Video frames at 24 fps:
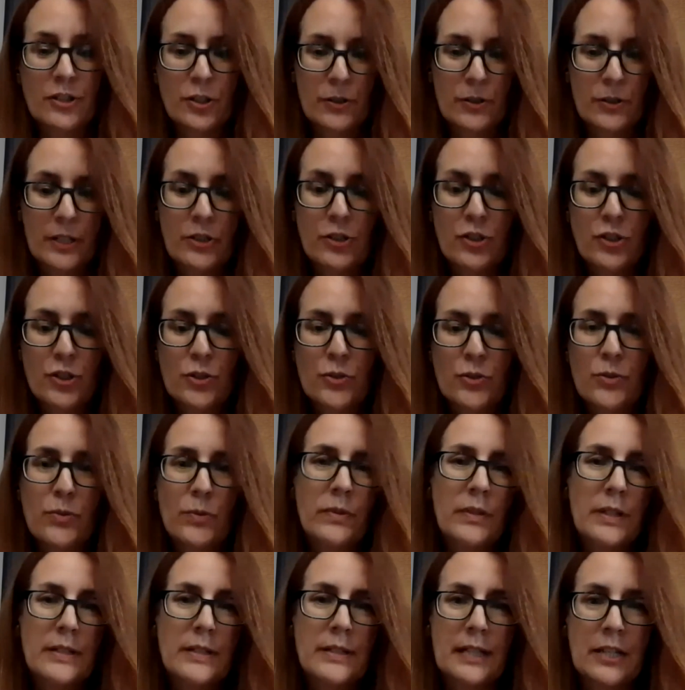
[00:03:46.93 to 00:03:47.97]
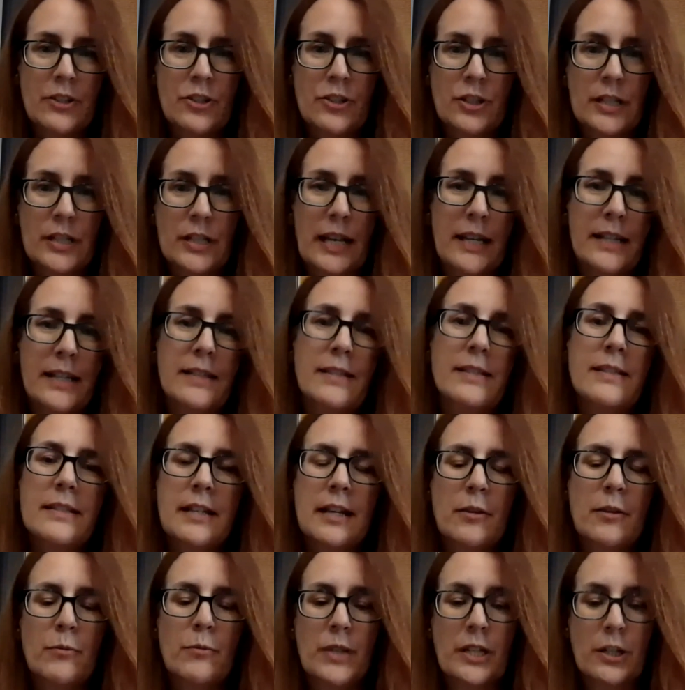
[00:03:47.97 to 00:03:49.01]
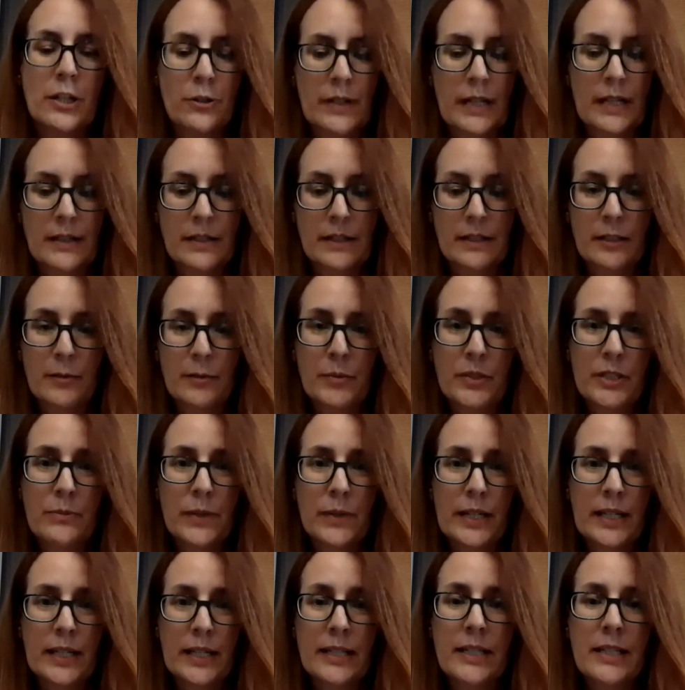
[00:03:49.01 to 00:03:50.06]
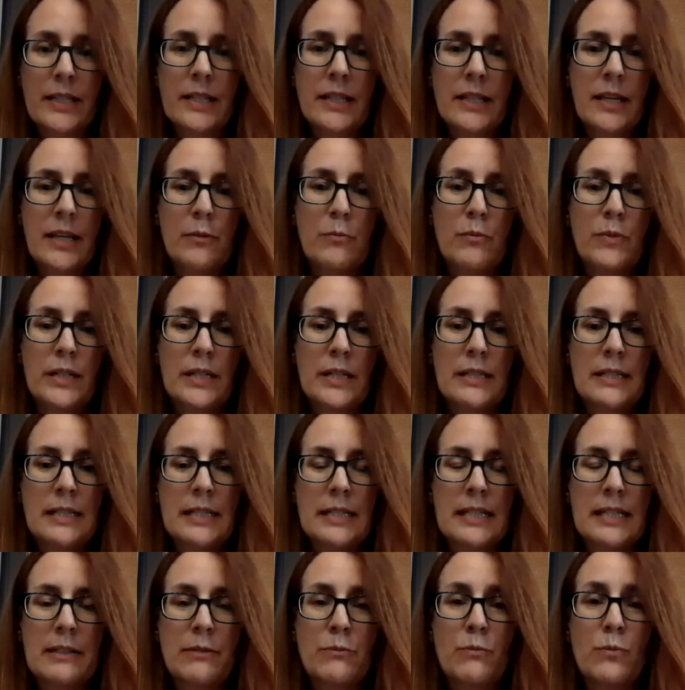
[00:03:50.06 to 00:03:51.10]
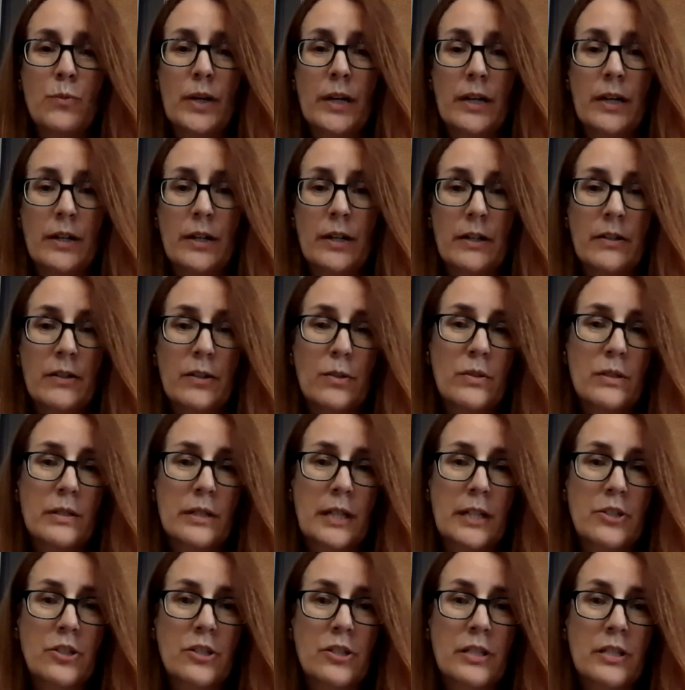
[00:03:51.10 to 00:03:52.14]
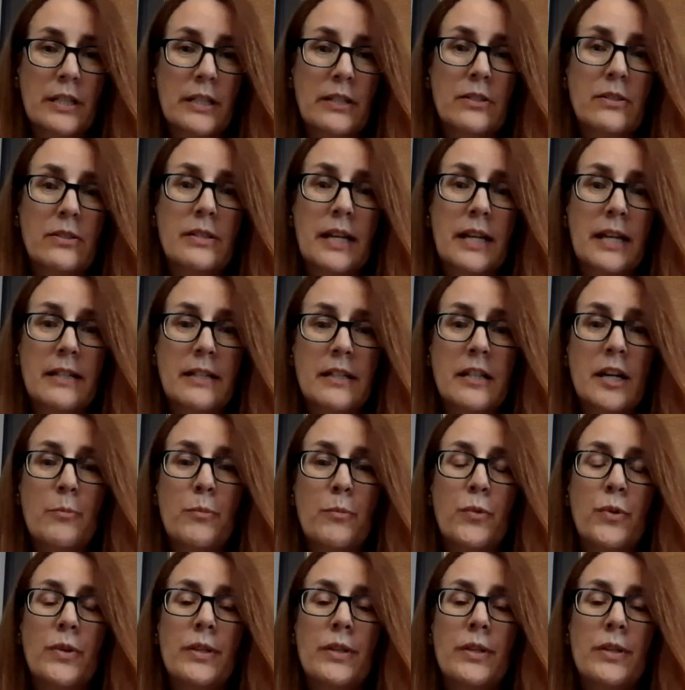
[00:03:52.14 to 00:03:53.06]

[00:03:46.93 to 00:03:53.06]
So then June, the session ends, and we create the Liberty Rating, and we see where those legislators ended up.